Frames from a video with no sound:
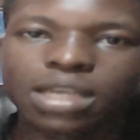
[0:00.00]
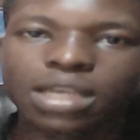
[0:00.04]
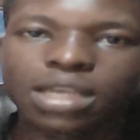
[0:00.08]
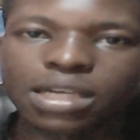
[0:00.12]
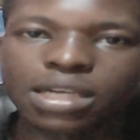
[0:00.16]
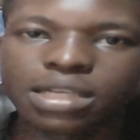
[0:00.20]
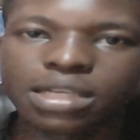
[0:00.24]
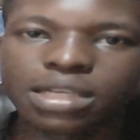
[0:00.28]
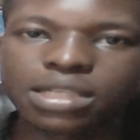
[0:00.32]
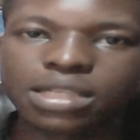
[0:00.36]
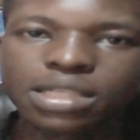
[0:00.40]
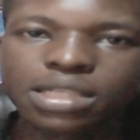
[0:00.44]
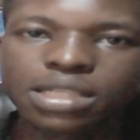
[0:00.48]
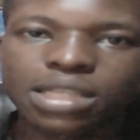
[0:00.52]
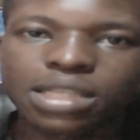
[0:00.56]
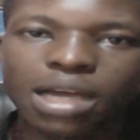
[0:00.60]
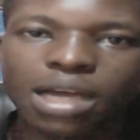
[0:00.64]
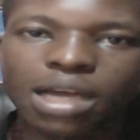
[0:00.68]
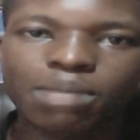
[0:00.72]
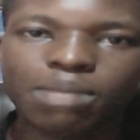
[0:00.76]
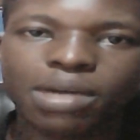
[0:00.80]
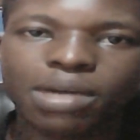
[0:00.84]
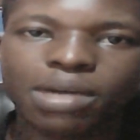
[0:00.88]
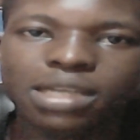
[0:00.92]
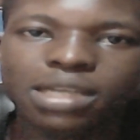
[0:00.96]
digital
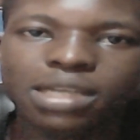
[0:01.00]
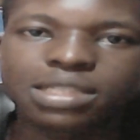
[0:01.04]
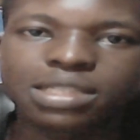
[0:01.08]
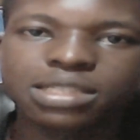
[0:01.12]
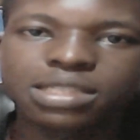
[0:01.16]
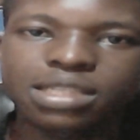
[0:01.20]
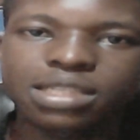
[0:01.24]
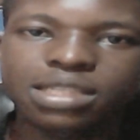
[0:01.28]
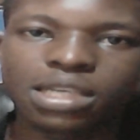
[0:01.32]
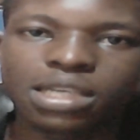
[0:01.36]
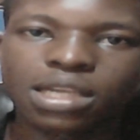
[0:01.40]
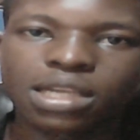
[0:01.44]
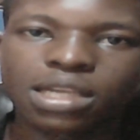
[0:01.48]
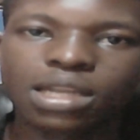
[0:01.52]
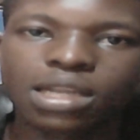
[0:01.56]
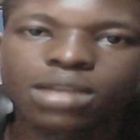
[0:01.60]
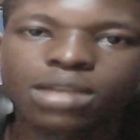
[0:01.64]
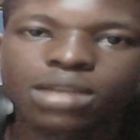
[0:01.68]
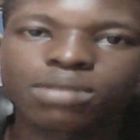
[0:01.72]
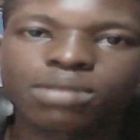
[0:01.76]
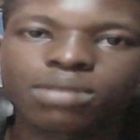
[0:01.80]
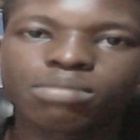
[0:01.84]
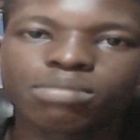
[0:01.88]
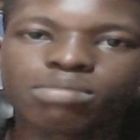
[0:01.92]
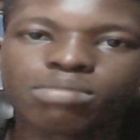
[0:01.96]
marketing skill
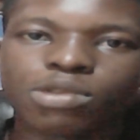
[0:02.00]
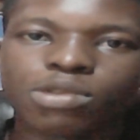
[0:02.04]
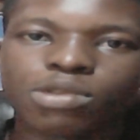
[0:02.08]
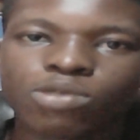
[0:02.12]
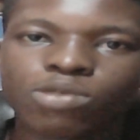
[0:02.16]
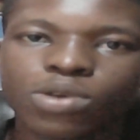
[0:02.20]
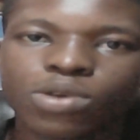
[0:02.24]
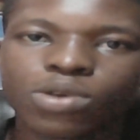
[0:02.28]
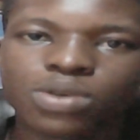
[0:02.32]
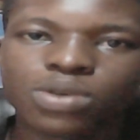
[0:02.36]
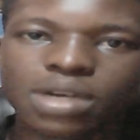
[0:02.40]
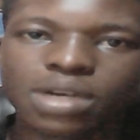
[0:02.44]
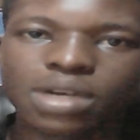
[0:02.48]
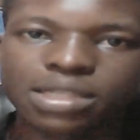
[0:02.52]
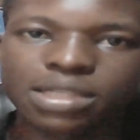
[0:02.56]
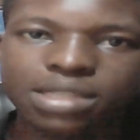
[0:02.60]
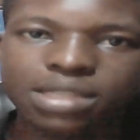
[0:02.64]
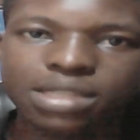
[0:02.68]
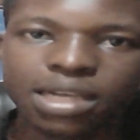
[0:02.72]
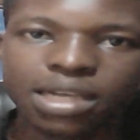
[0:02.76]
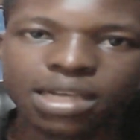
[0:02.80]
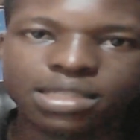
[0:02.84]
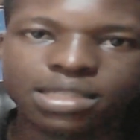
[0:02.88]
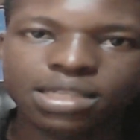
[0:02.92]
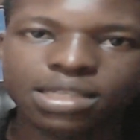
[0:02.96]
before you can
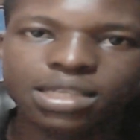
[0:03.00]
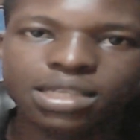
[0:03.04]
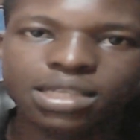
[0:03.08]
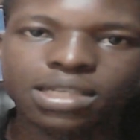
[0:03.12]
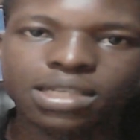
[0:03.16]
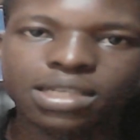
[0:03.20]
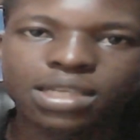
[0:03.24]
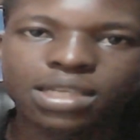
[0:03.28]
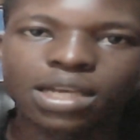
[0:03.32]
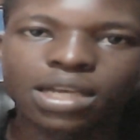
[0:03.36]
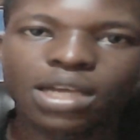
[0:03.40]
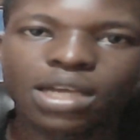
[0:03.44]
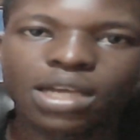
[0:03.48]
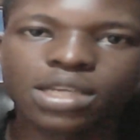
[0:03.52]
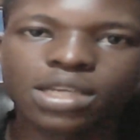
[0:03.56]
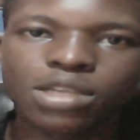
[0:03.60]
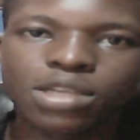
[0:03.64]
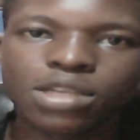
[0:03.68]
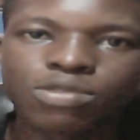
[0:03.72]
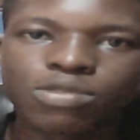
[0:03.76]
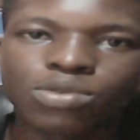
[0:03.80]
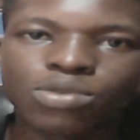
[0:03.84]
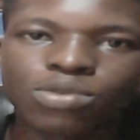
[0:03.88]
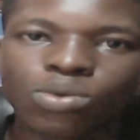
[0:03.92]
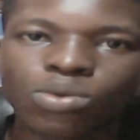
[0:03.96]
start. If
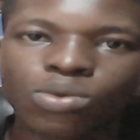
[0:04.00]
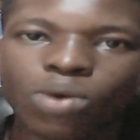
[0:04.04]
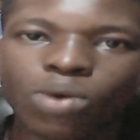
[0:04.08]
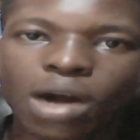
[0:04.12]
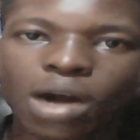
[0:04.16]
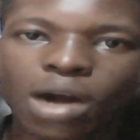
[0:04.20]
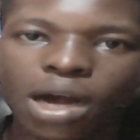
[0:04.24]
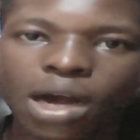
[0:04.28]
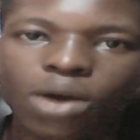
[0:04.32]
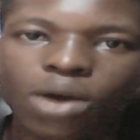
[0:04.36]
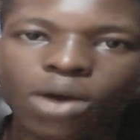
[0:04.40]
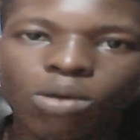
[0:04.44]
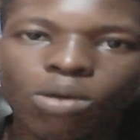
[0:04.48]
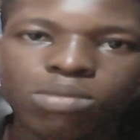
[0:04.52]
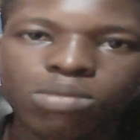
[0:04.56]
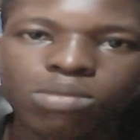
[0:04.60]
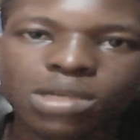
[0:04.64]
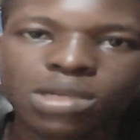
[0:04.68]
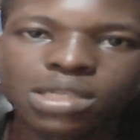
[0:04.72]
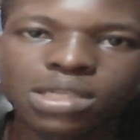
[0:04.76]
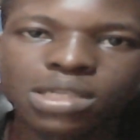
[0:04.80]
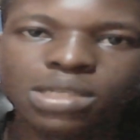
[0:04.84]
you are complete